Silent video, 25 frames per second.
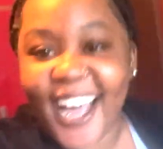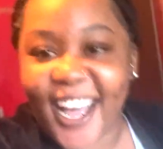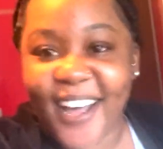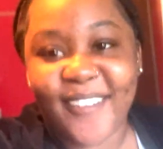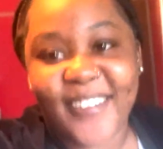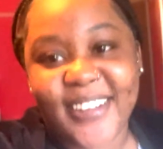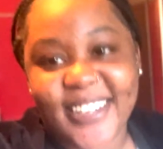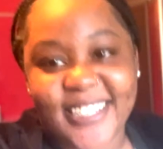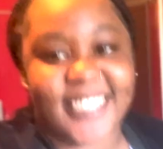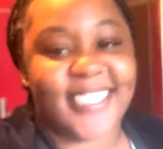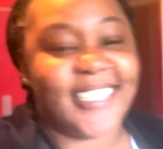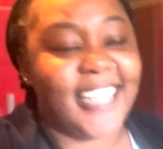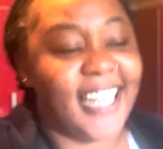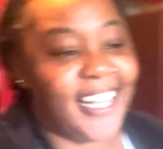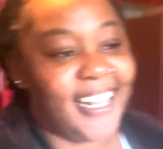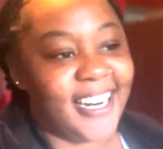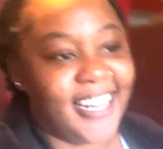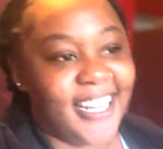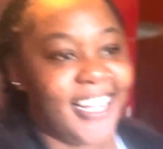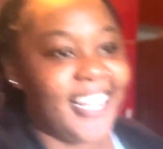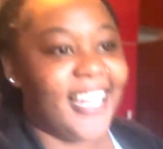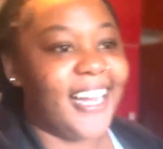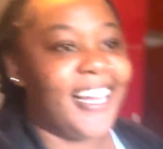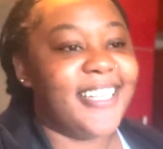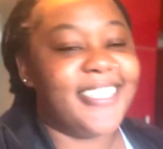I'm
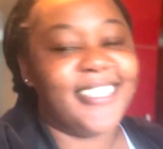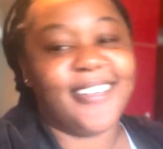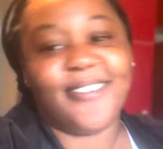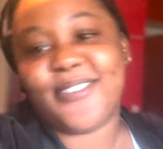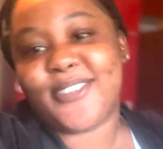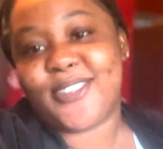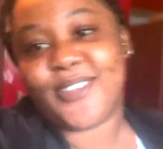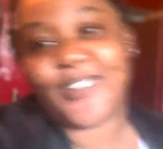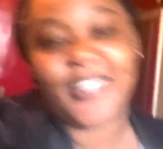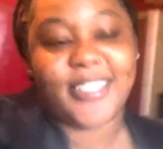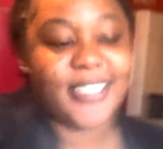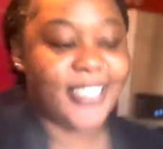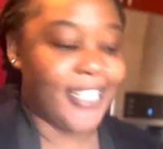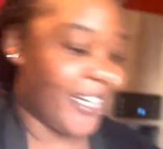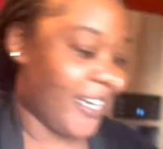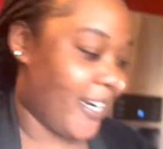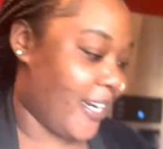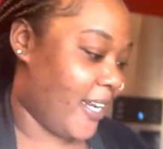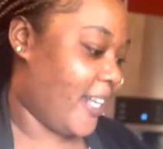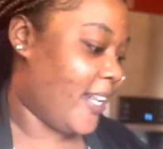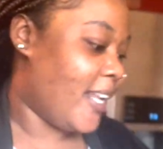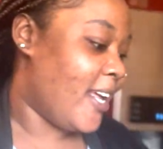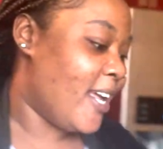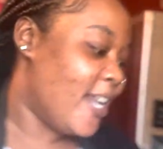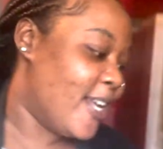excited guys, I'm so excited.
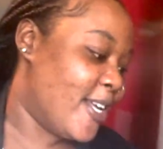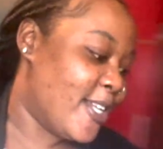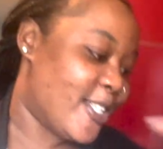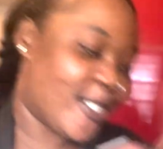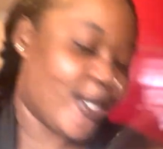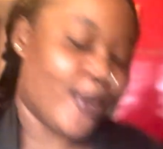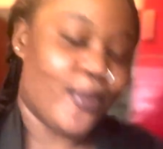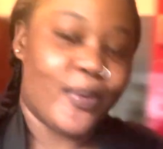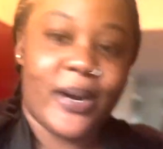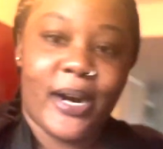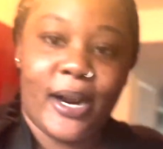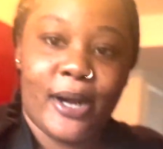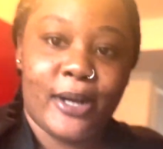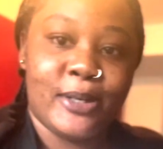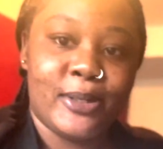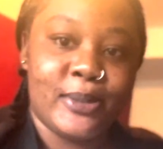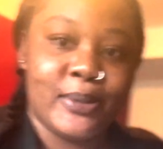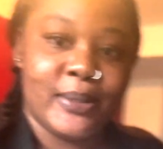So what I'll do